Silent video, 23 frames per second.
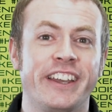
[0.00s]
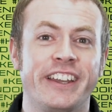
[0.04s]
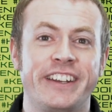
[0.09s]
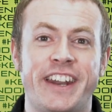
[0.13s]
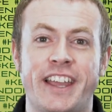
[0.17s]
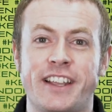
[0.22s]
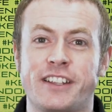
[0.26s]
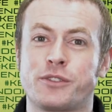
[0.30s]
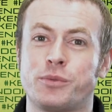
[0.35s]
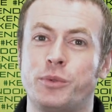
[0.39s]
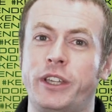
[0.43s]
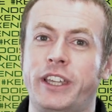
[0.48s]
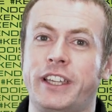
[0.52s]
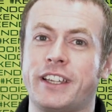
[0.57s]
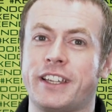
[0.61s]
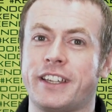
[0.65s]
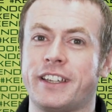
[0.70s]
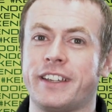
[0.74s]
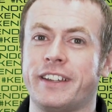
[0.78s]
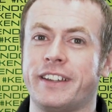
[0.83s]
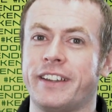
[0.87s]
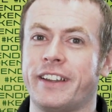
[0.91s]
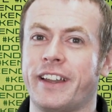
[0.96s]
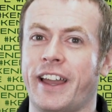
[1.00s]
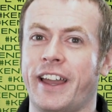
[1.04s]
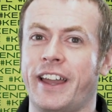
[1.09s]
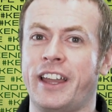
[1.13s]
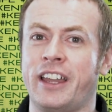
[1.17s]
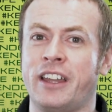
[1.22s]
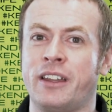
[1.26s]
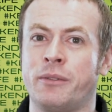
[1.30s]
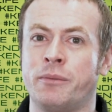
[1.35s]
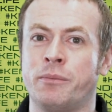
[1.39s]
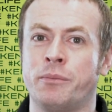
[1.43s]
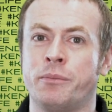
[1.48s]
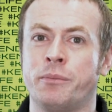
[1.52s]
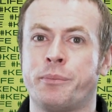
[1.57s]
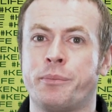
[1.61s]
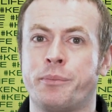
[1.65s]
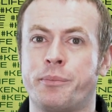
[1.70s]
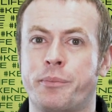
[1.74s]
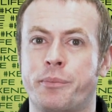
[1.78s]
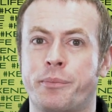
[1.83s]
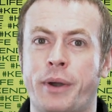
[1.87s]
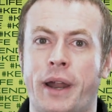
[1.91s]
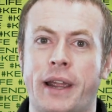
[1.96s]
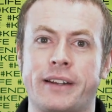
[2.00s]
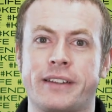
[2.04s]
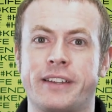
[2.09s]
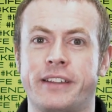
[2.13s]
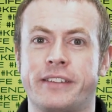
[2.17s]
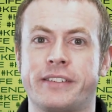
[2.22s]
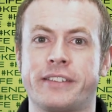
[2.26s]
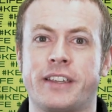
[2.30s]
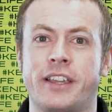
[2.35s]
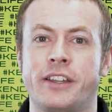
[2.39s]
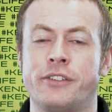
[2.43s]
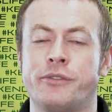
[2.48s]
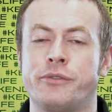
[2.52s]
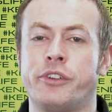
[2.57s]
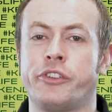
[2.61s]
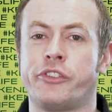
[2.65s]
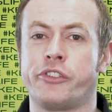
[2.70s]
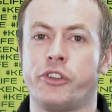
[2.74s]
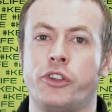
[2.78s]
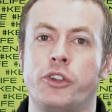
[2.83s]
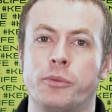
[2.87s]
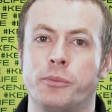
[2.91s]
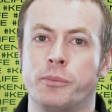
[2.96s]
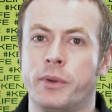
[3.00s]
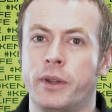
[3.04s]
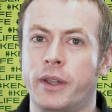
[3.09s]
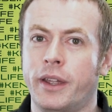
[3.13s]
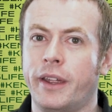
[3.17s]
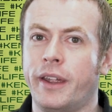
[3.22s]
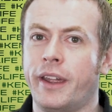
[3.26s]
next week um, practice can resume.